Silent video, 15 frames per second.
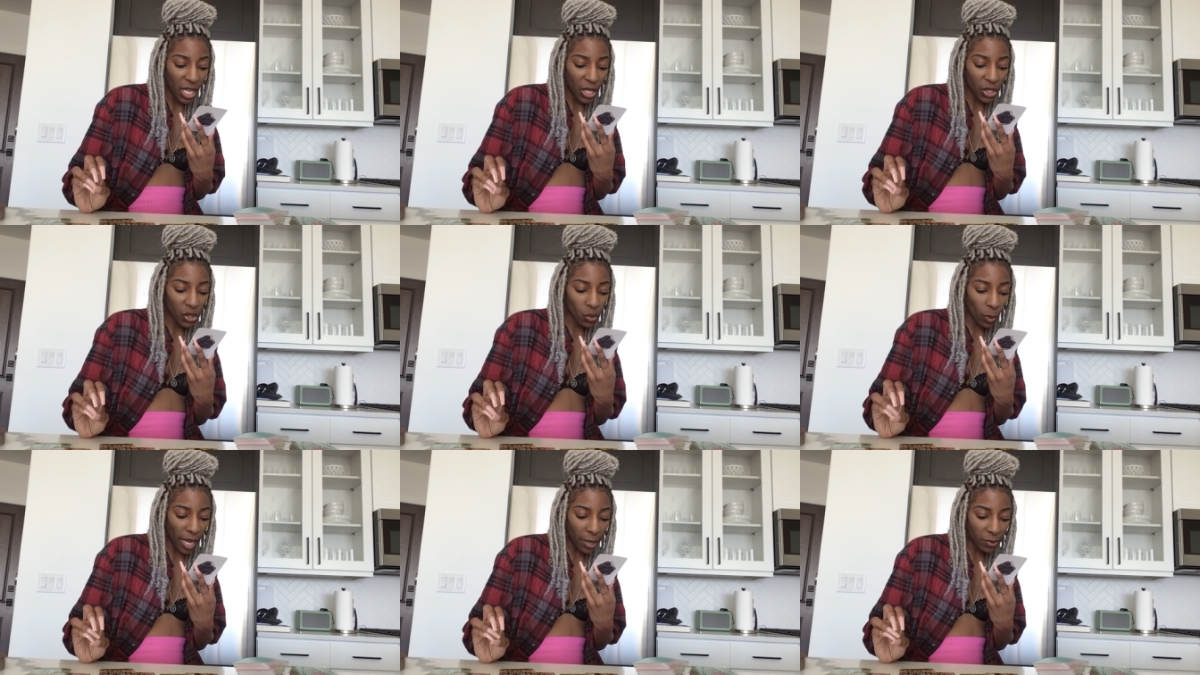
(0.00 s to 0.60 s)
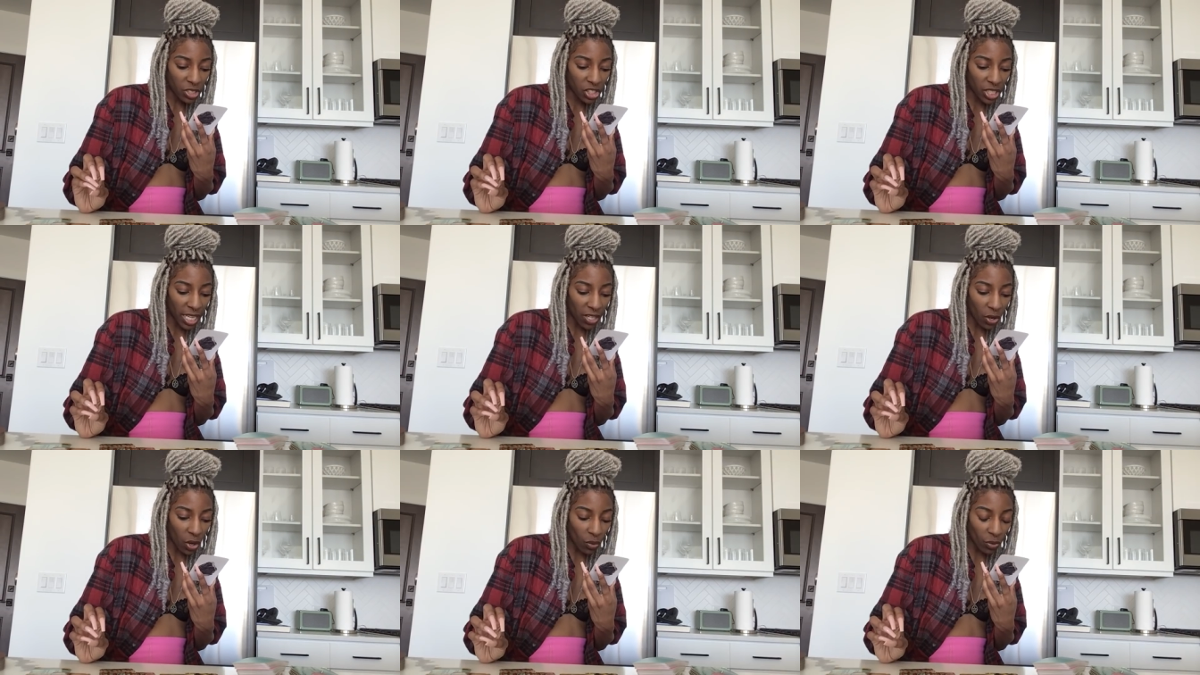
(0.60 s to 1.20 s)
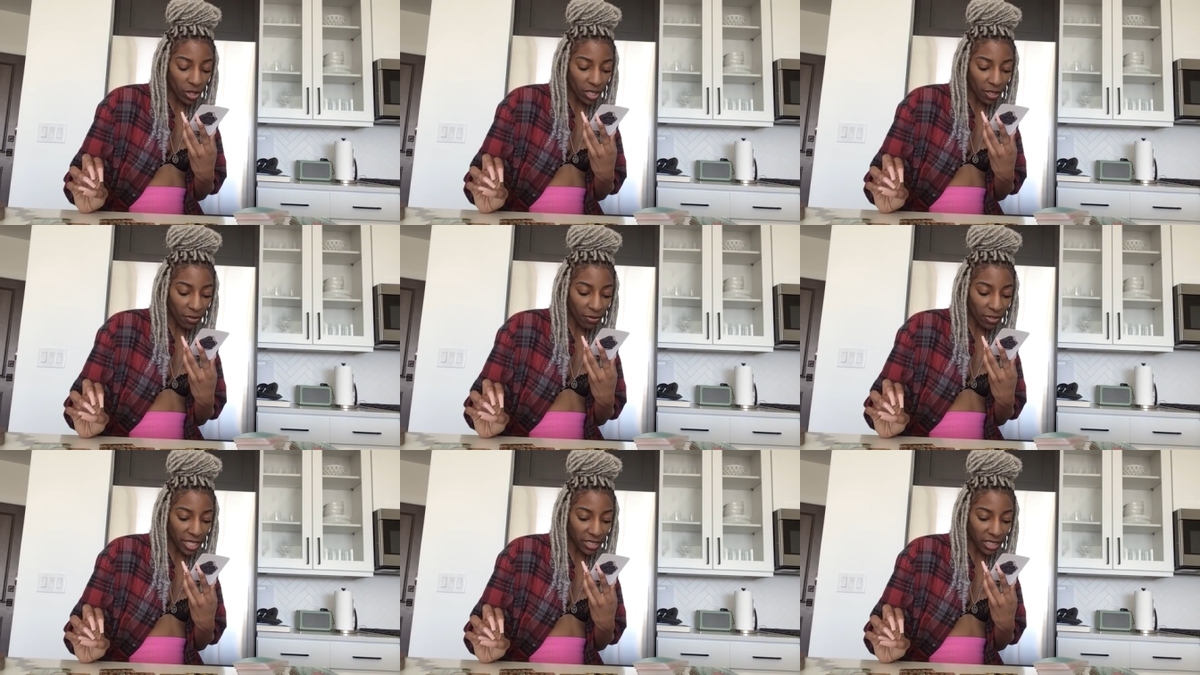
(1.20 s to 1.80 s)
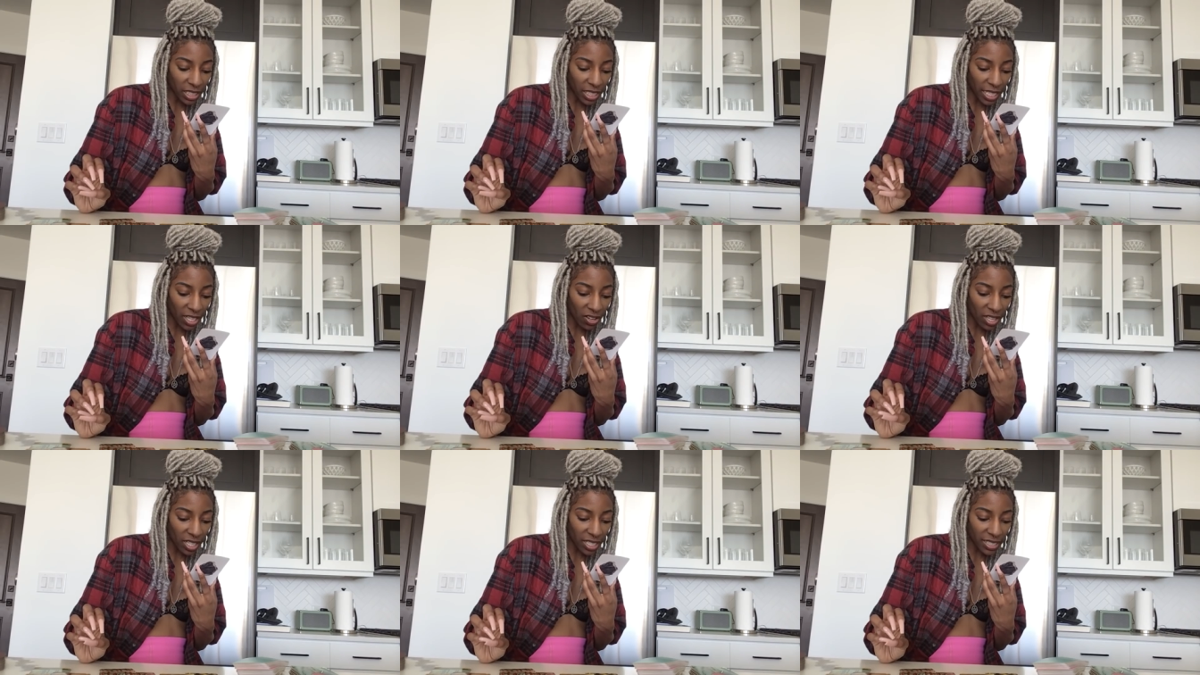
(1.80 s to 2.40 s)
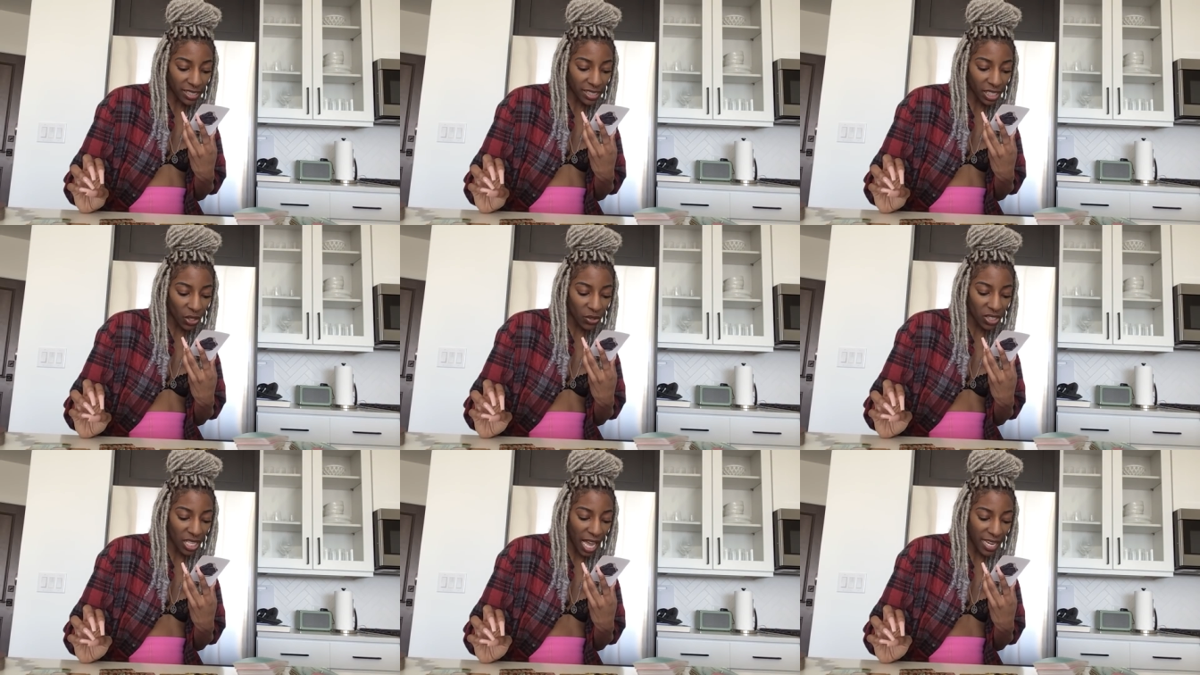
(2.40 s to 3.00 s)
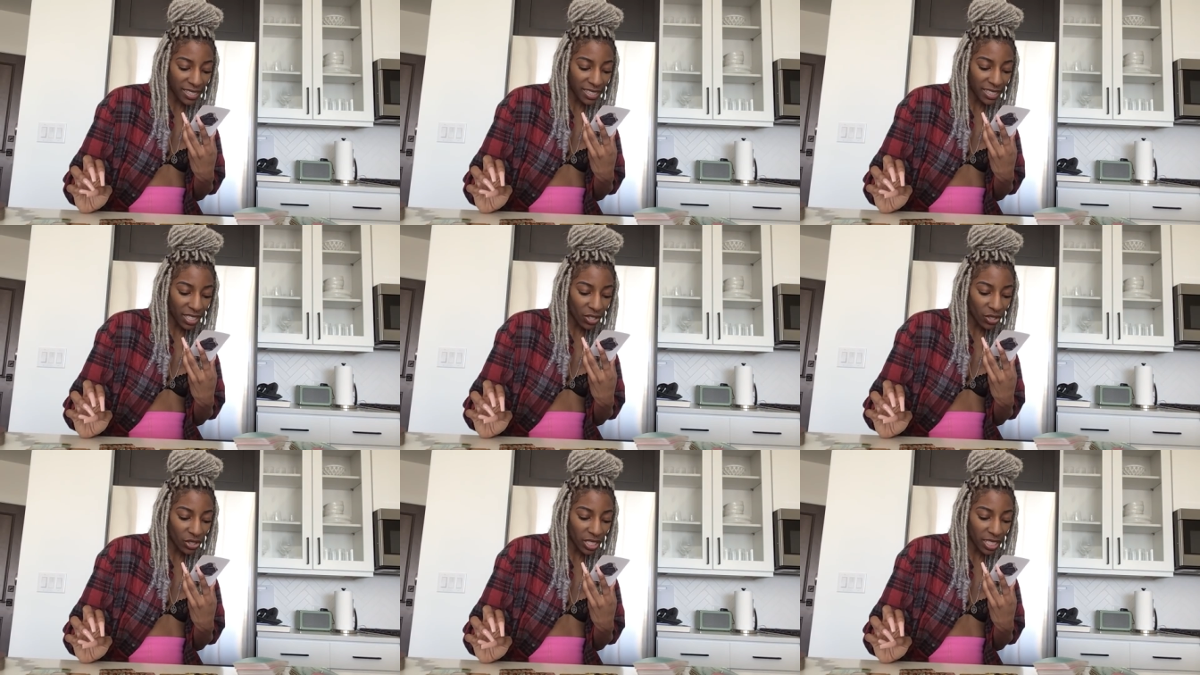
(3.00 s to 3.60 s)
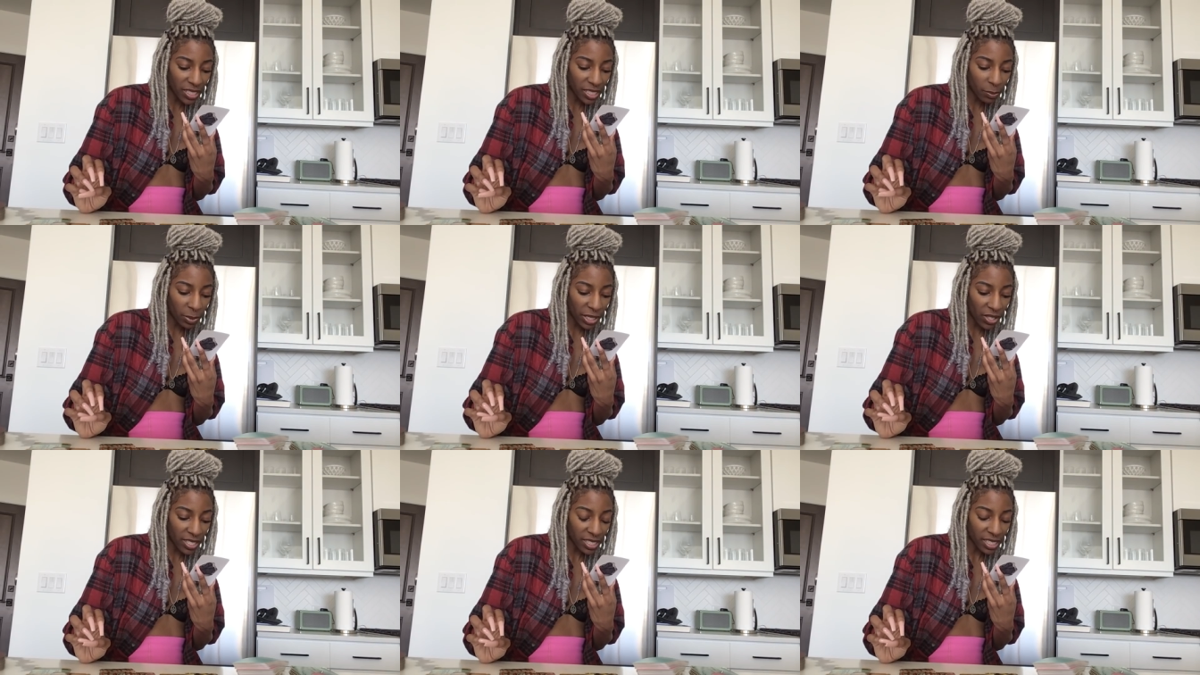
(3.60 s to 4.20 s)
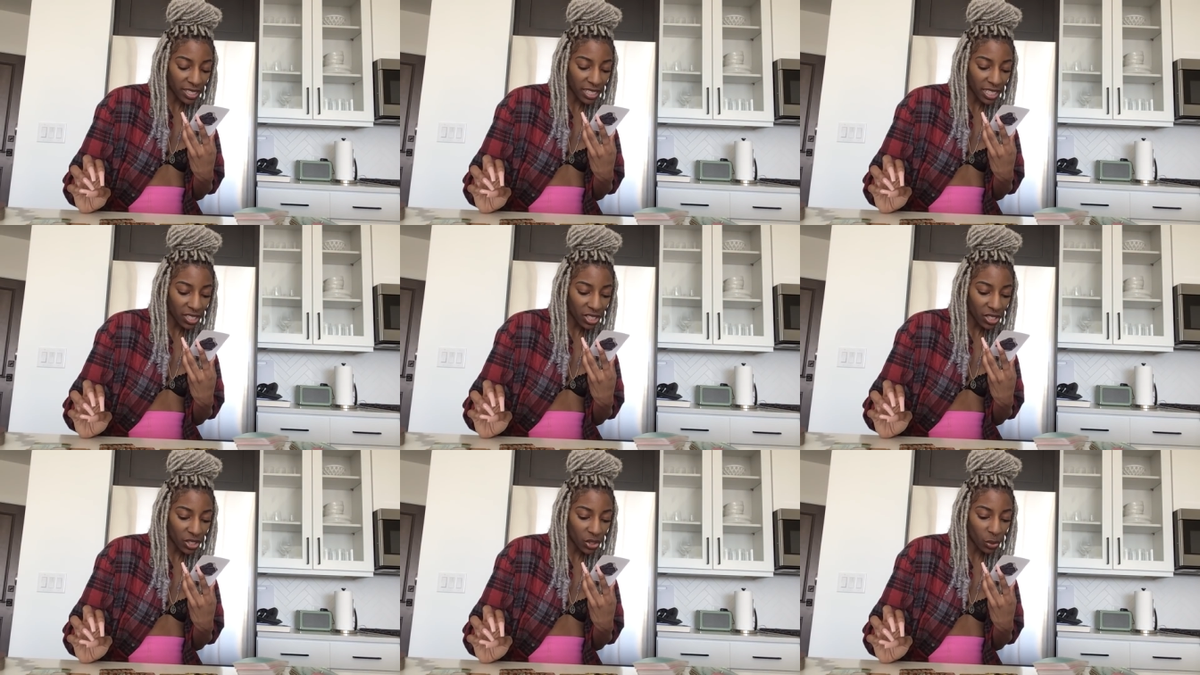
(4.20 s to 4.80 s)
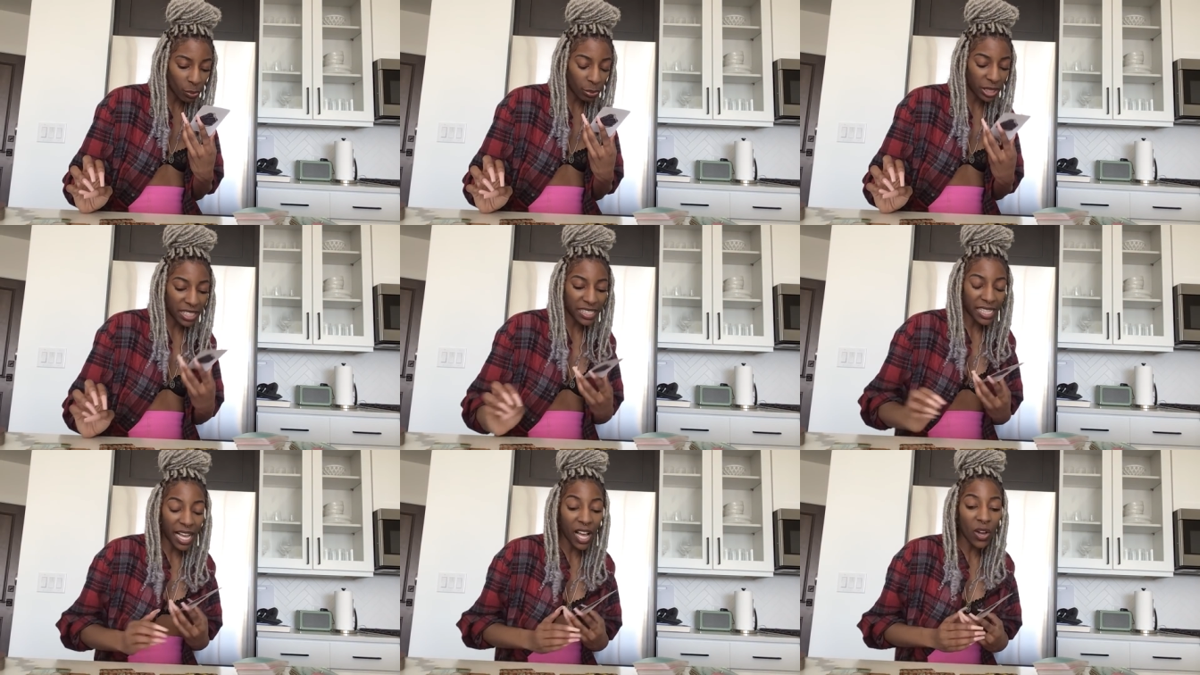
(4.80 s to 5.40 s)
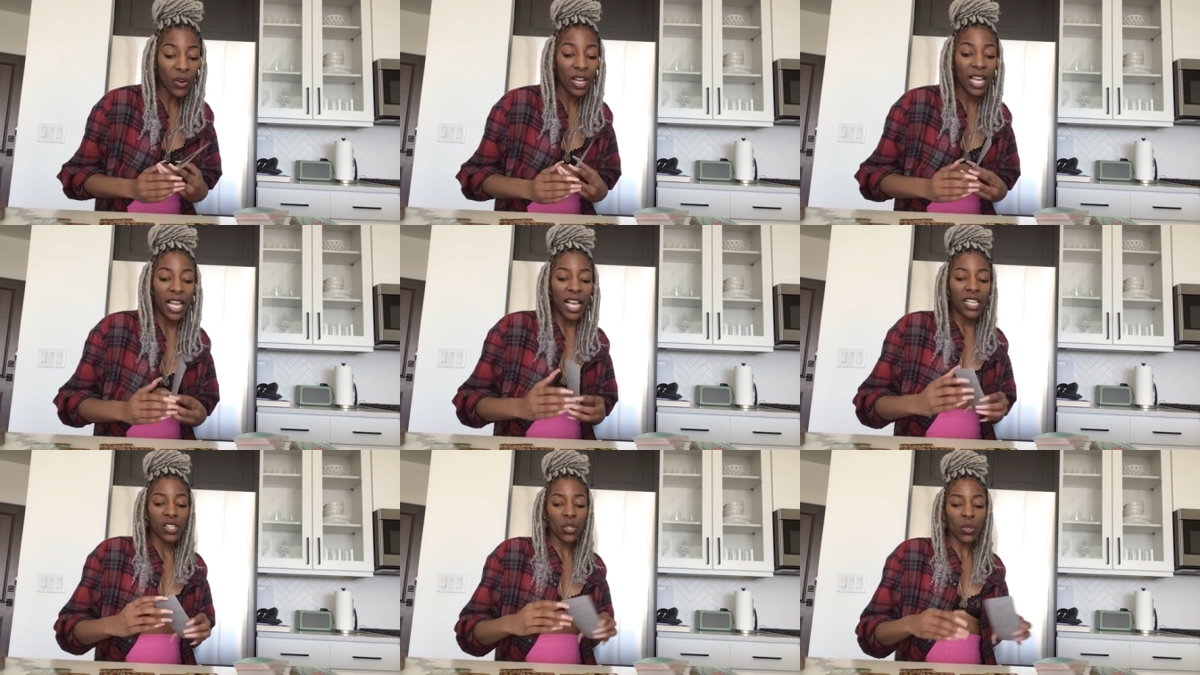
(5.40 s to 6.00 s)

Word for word: Swipe jet over the affected area and tell toxic energies, spirits, intentions to peace out. So